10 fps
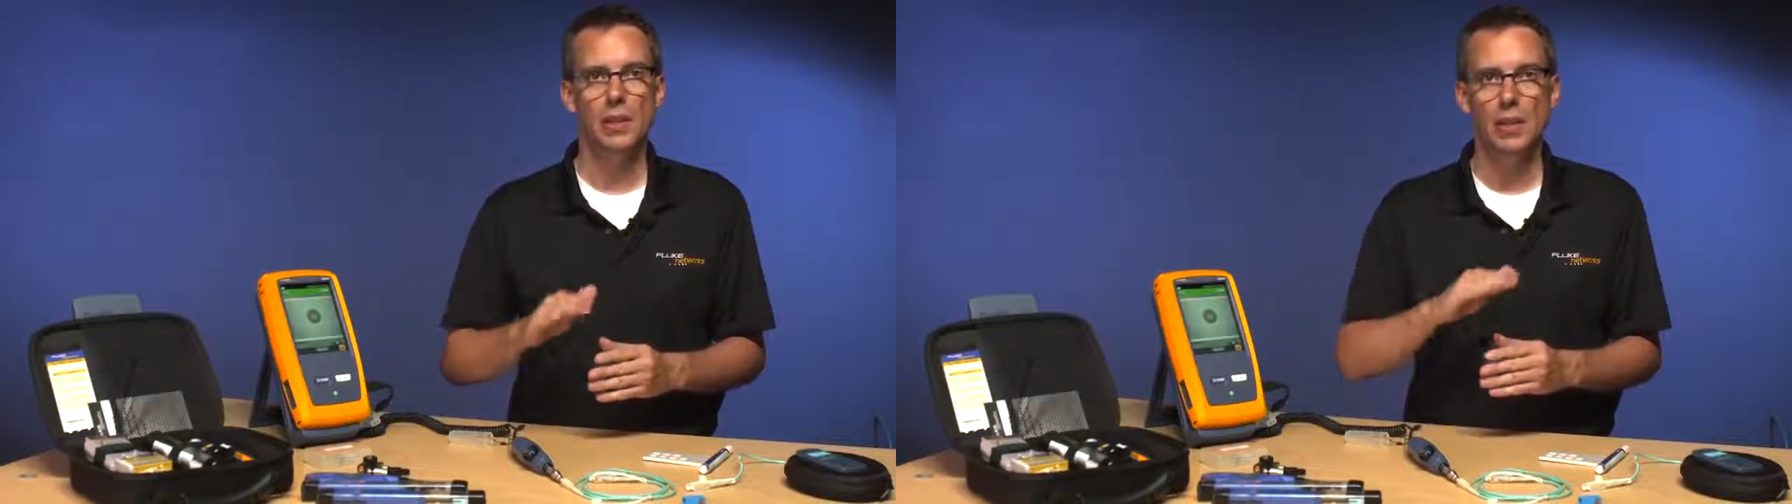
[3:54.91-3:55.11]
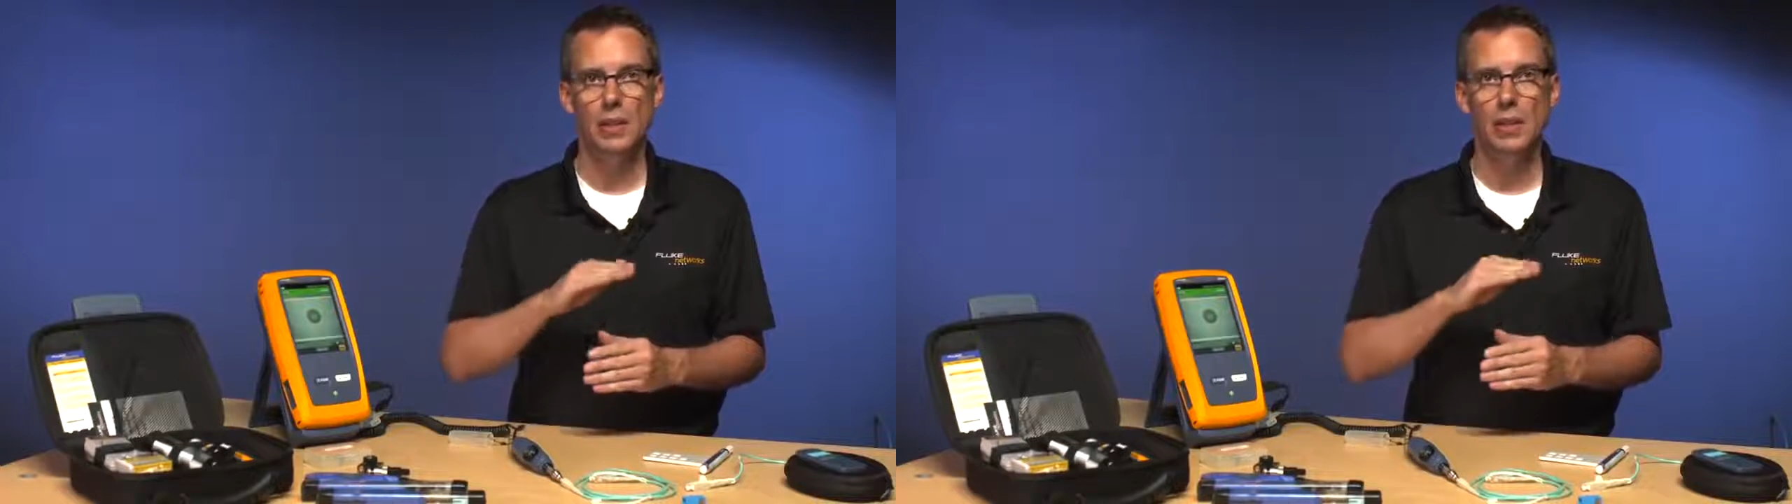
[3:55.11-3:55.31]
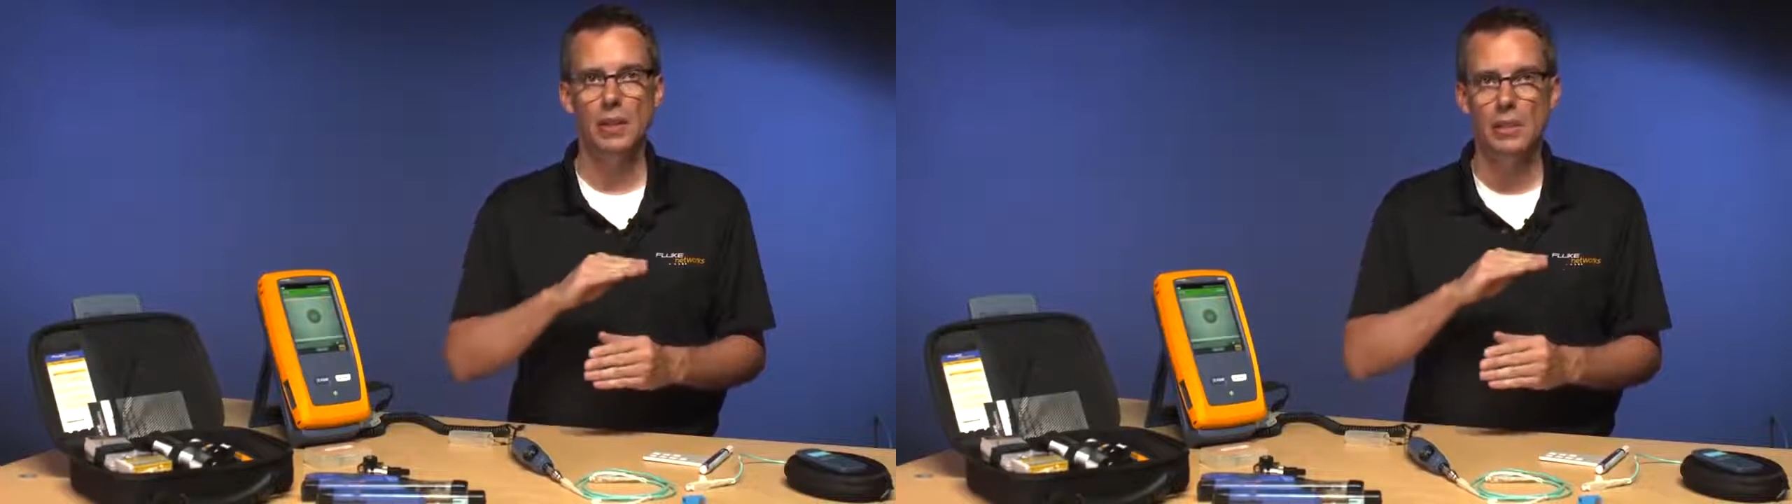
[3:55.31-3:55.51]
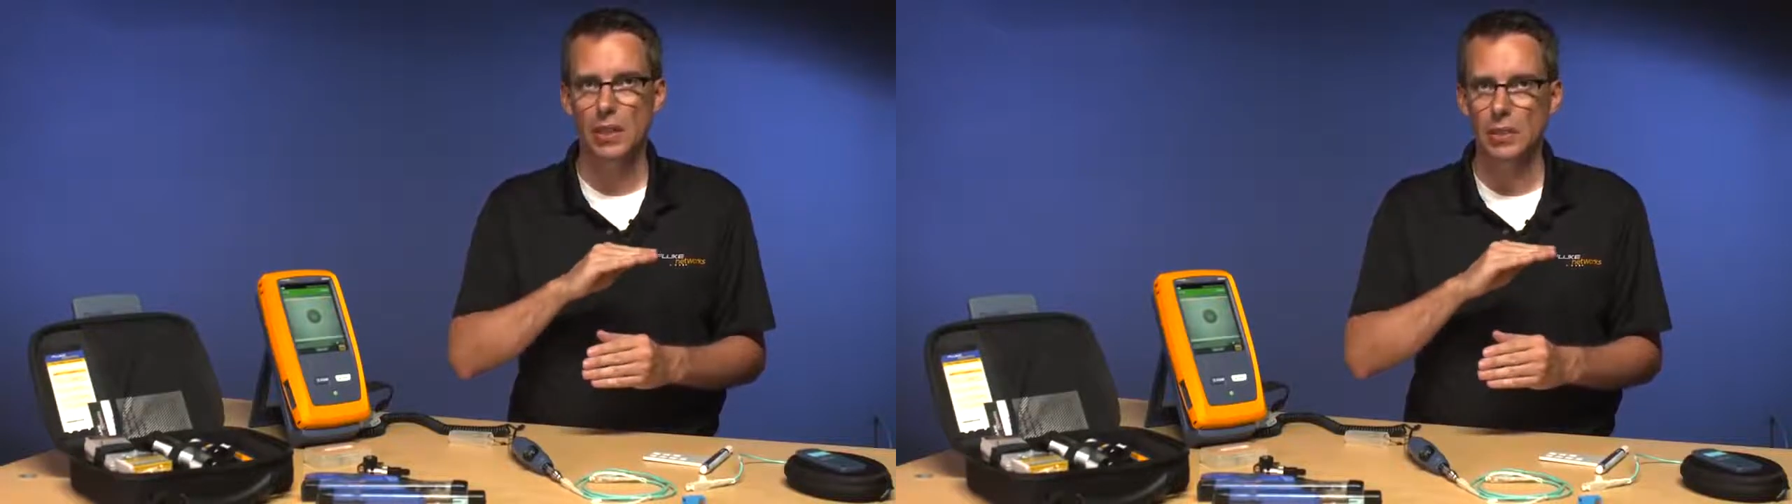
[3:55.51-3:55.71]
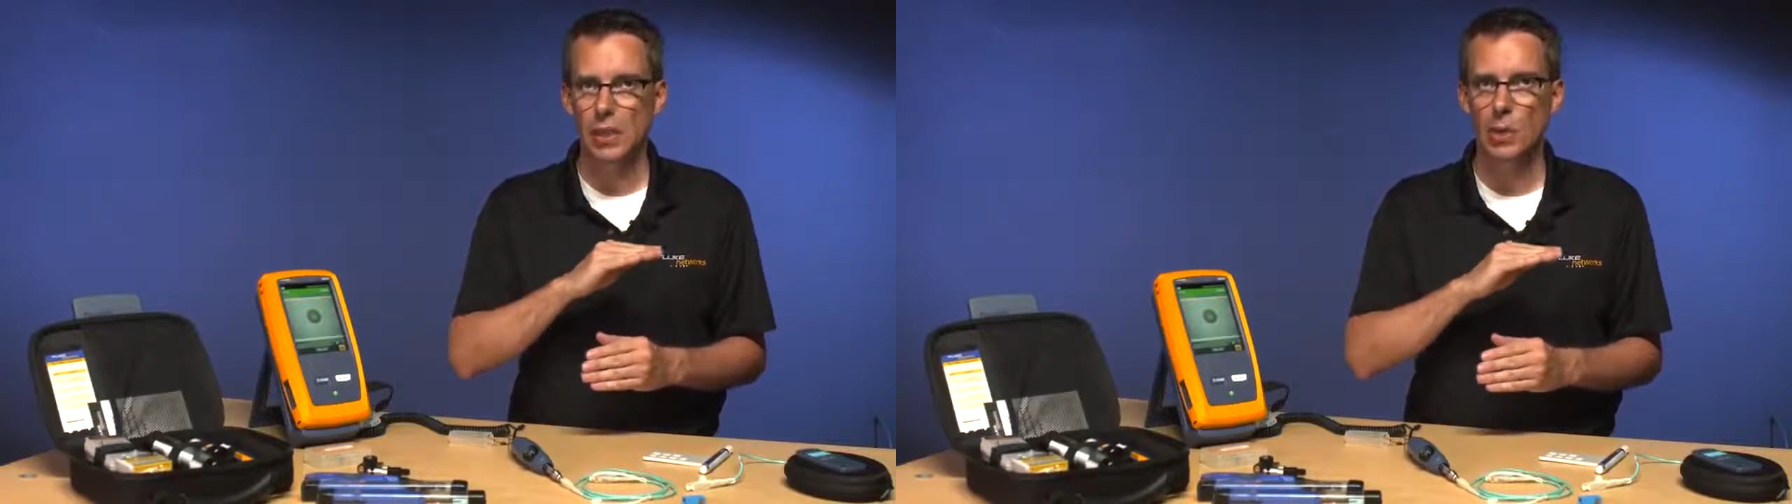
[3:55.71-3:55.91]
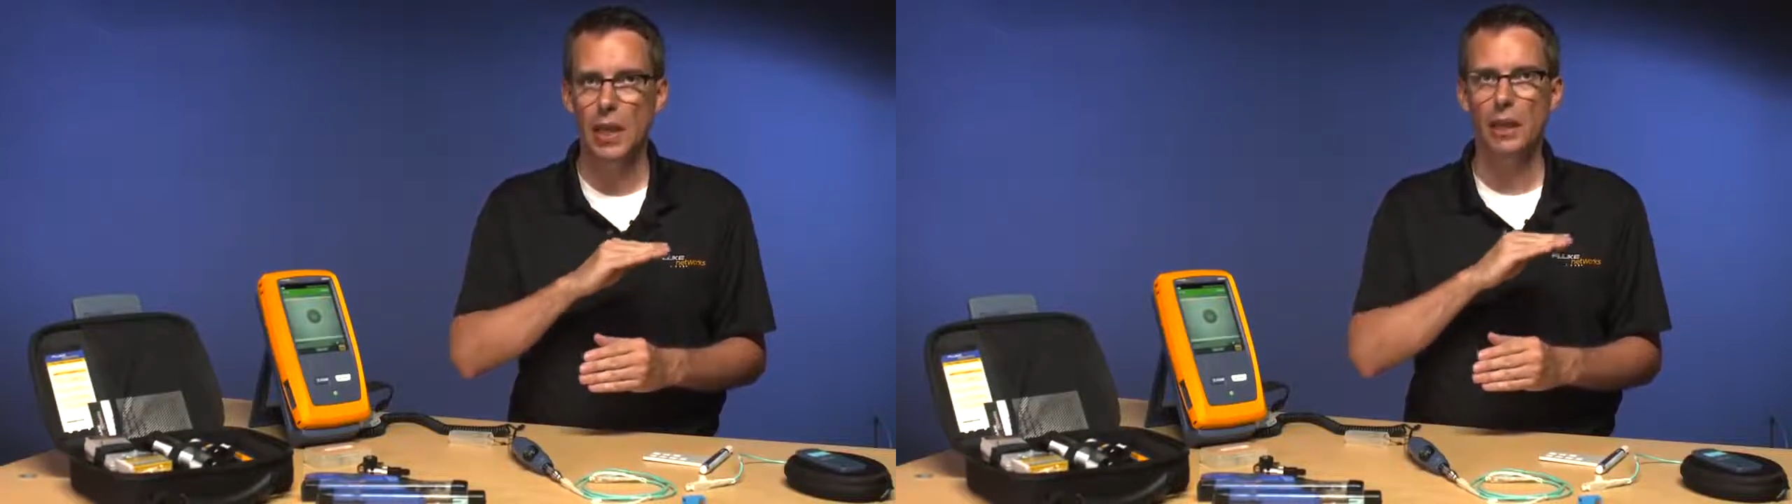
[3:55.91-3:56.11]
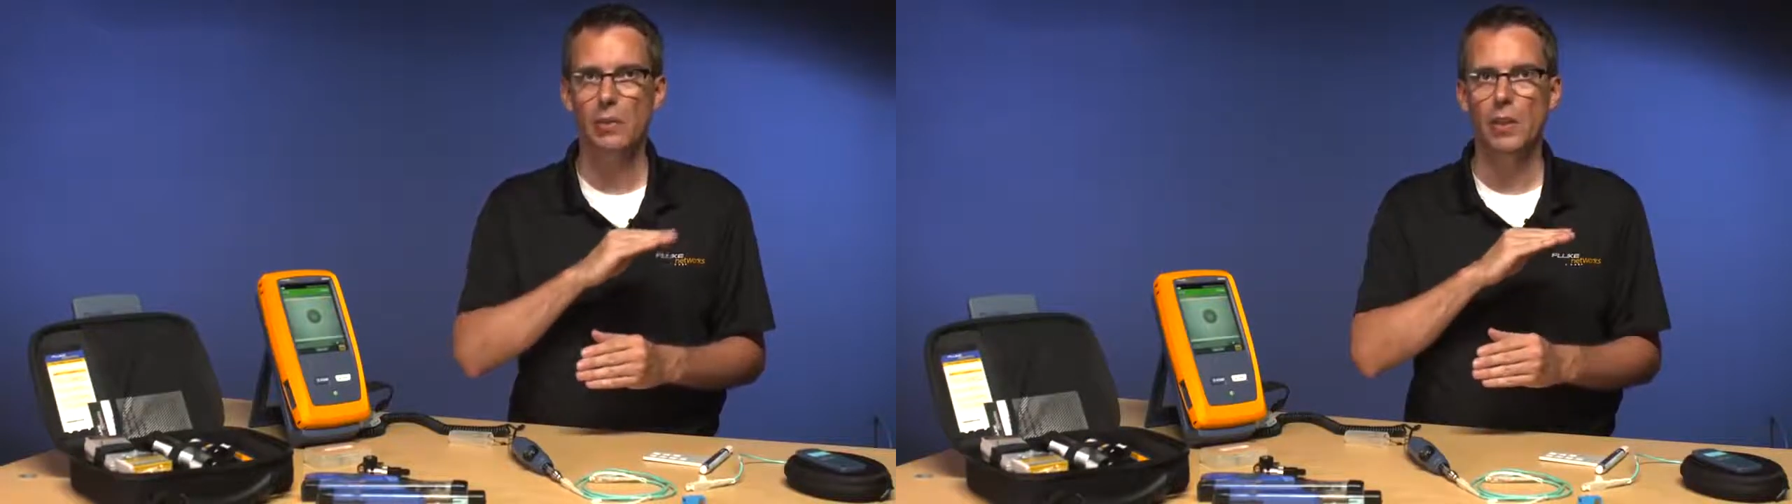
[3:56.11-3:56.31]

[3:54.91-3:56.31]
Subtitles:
is it says, okay,